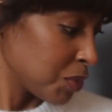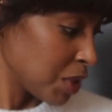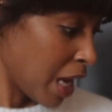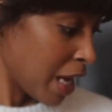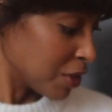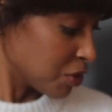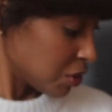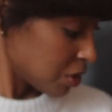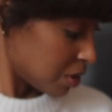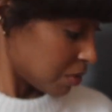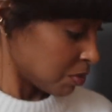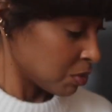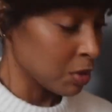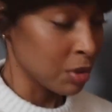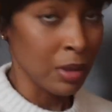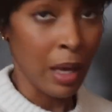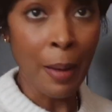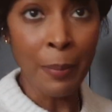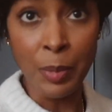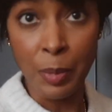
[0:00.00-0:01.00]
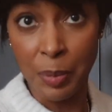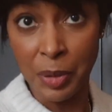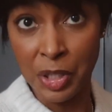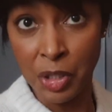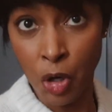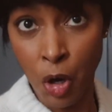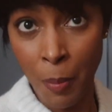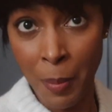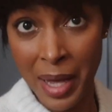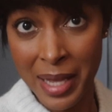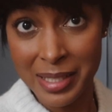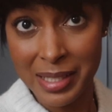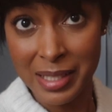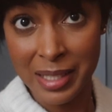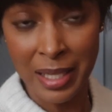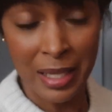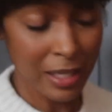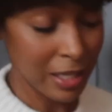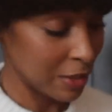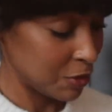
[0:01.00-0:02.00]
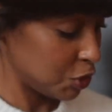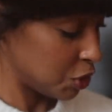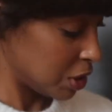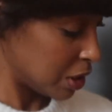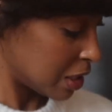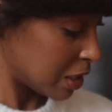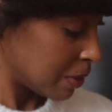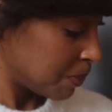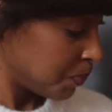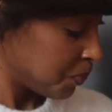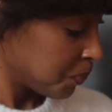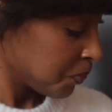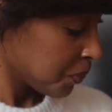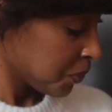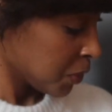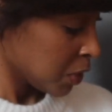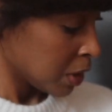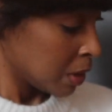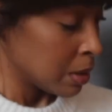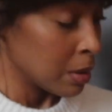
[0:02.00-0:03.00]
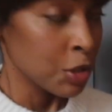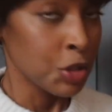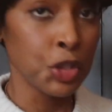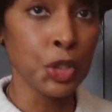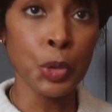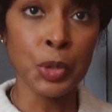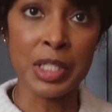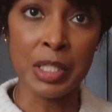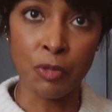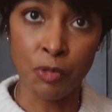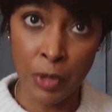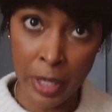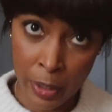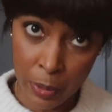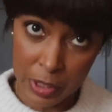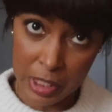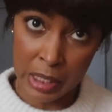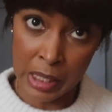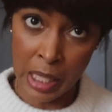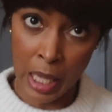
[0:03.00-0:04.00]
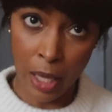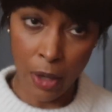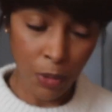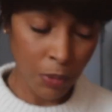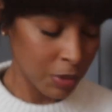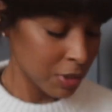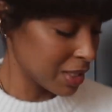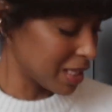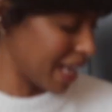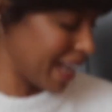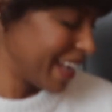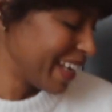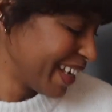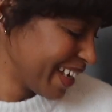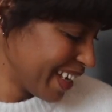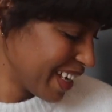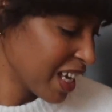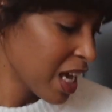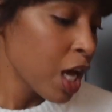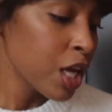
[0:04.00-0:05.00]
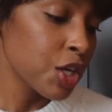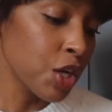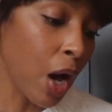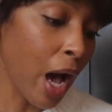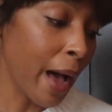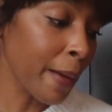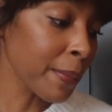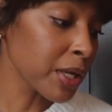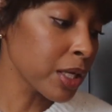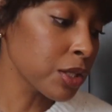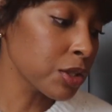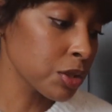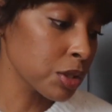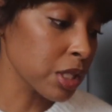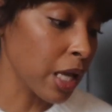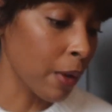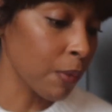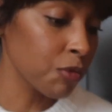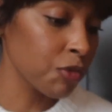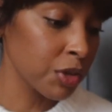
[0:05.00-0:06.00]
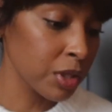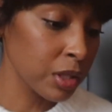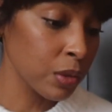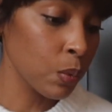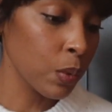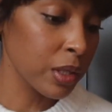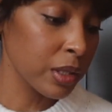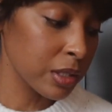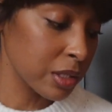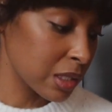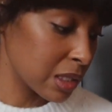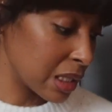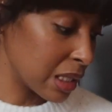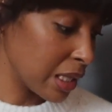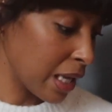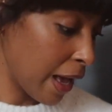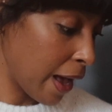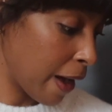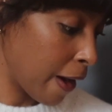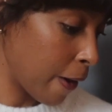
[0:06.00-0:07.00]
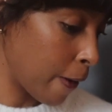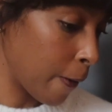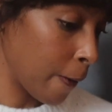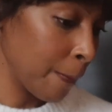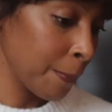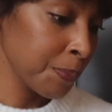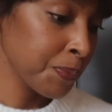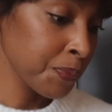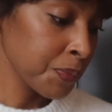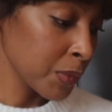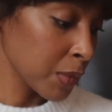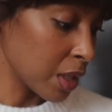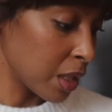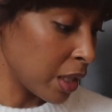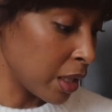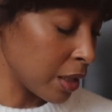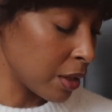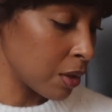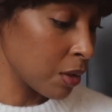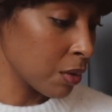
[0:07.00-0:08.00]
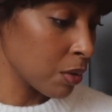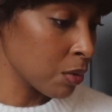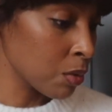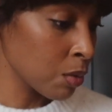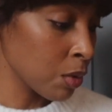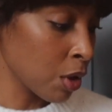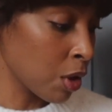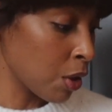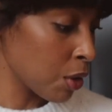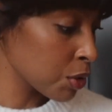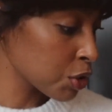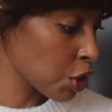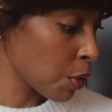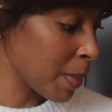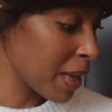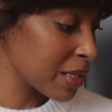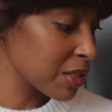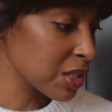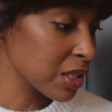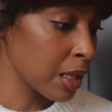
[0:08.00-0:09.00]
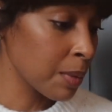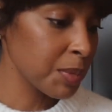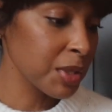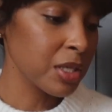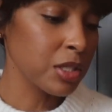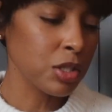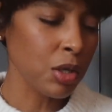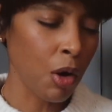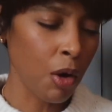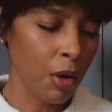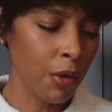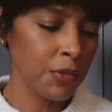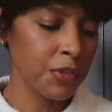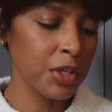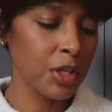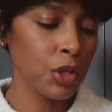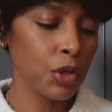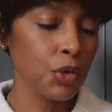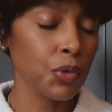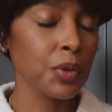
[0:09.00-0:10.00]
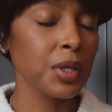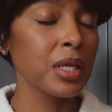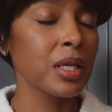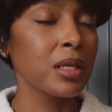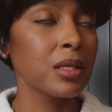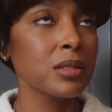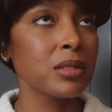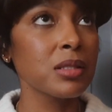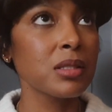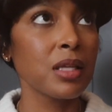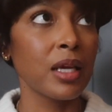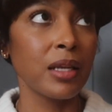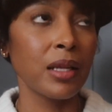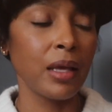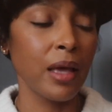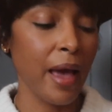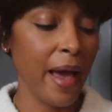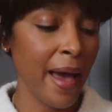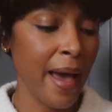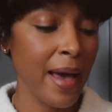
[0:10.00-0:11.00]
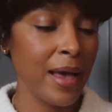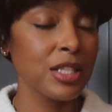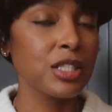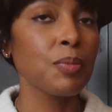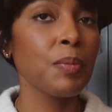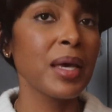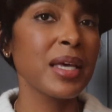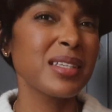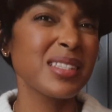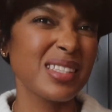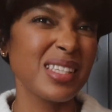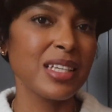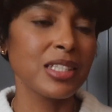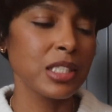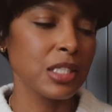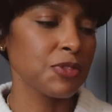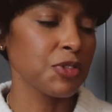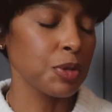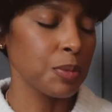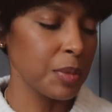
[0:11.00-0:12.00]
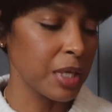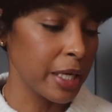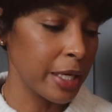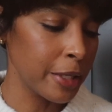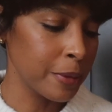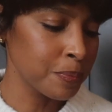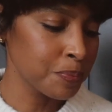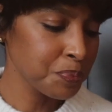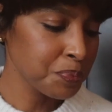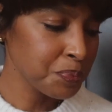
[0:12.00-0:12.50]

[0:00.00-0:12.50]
gonna put it on my sink and just use it real slow. No, I'm gonna use it. I really want to see how it goes on my skin, because all the ingredients that it has make sense for me.